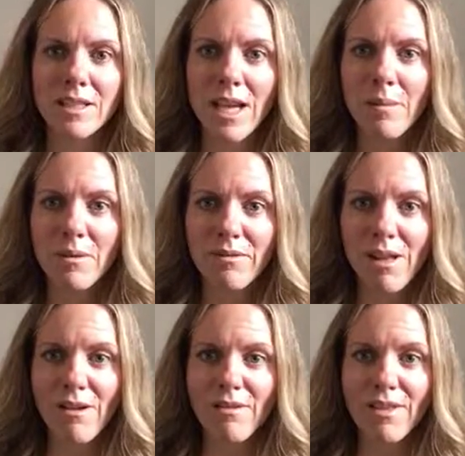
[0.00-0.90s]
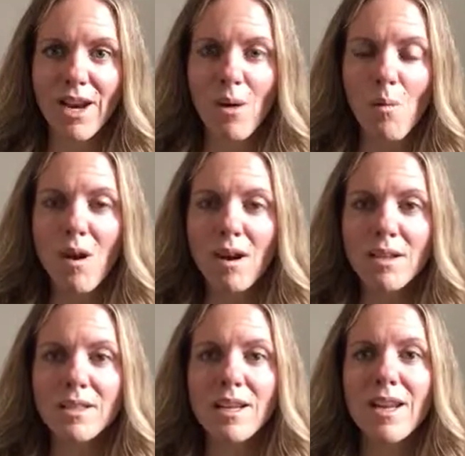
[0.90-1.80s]
the type of love that I
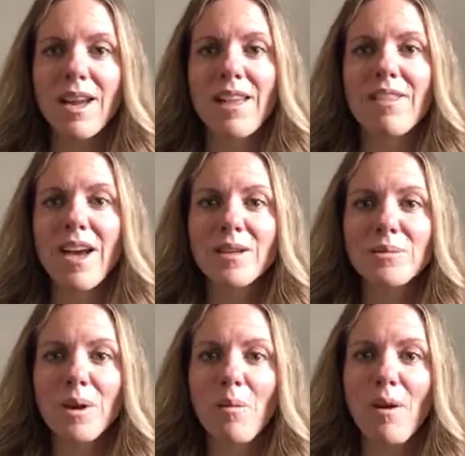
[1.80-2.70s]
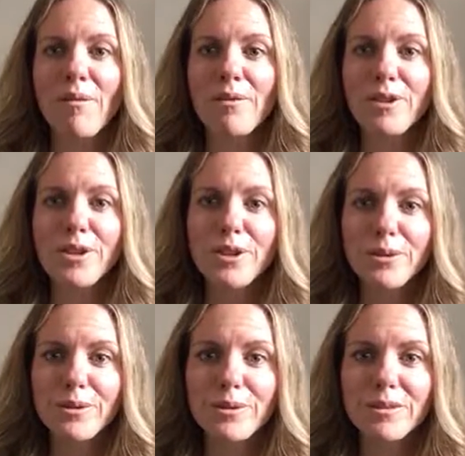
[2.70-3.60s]
want, and that is what I want for you.
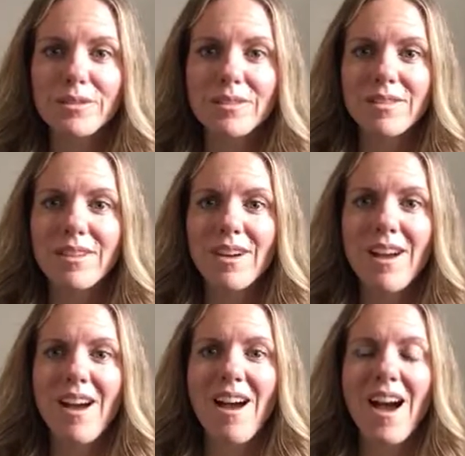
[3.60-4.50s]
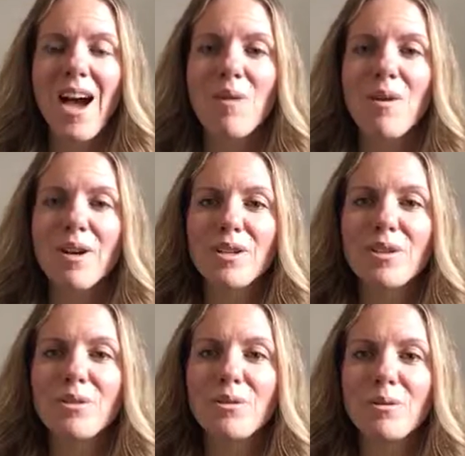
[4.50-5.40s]
I want
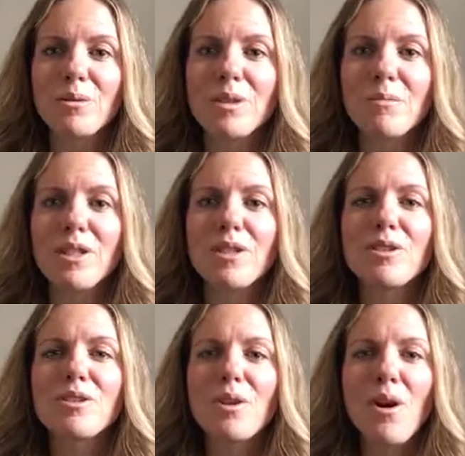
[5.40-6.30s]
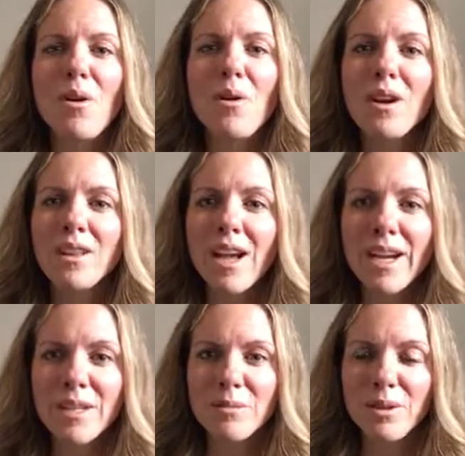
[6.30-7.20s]
you to be so
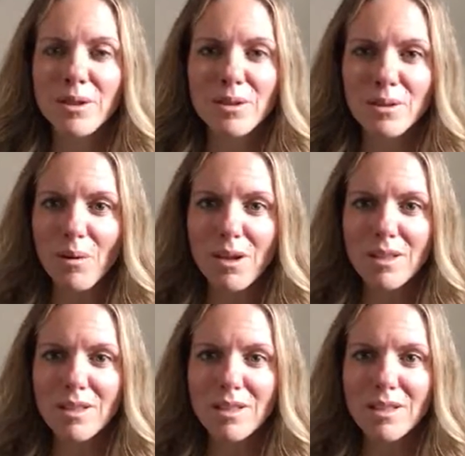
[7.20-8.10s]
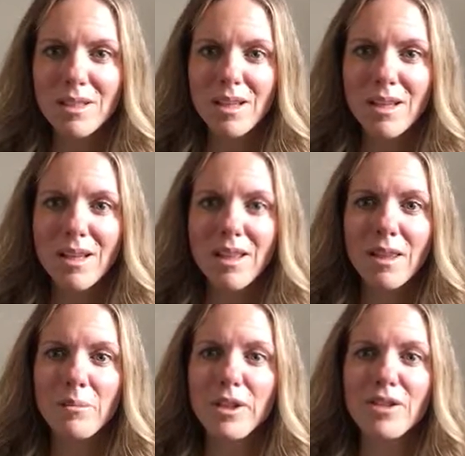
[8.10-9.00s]
aligned with your source
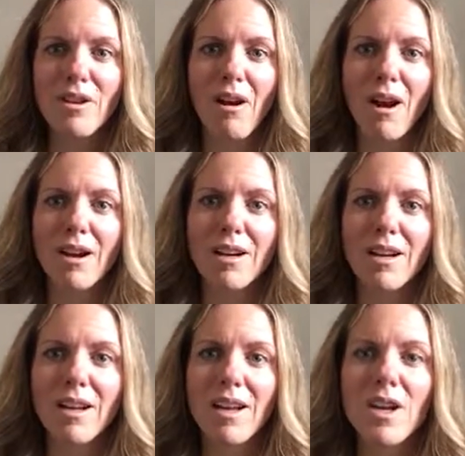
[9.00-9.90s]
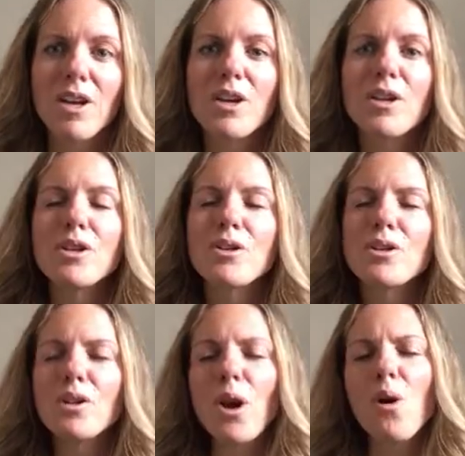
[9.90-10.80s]
that beats your heart,
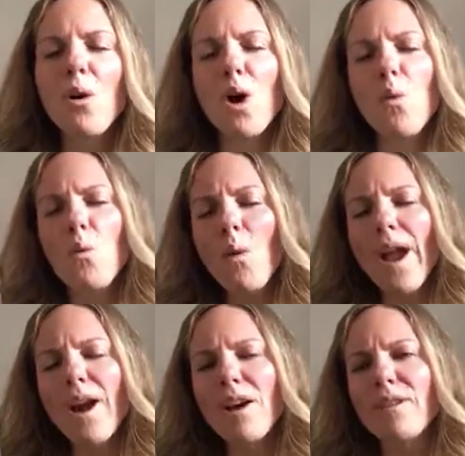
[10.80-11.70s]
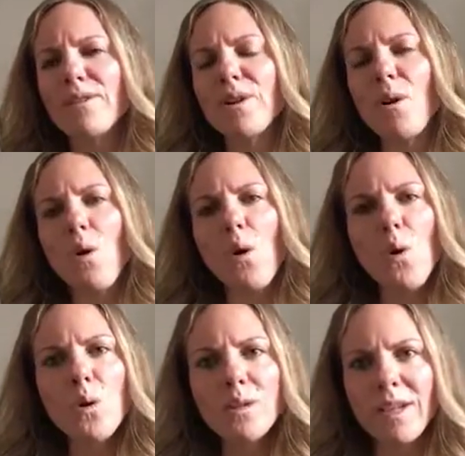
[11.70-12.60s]
so aware of your
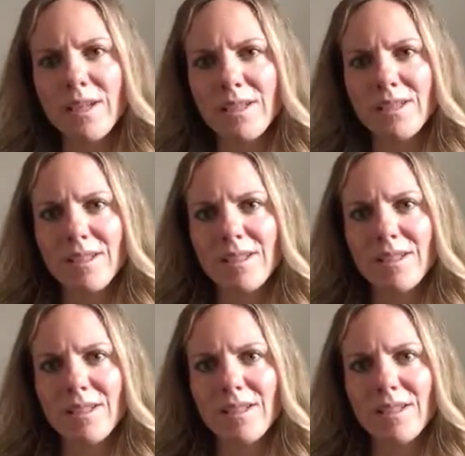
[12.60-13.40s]
wholeness,